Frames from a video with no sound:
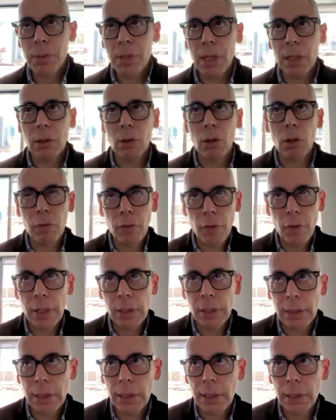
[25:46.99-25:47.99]
at
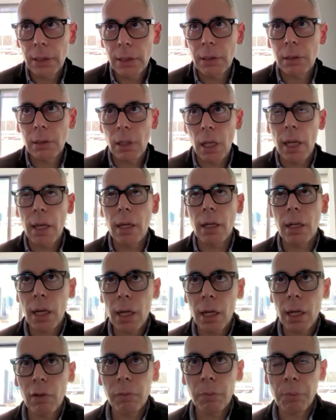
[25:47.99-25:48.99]
conferences, and I
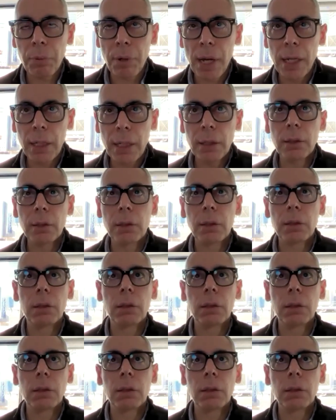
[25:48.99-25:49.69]
have brand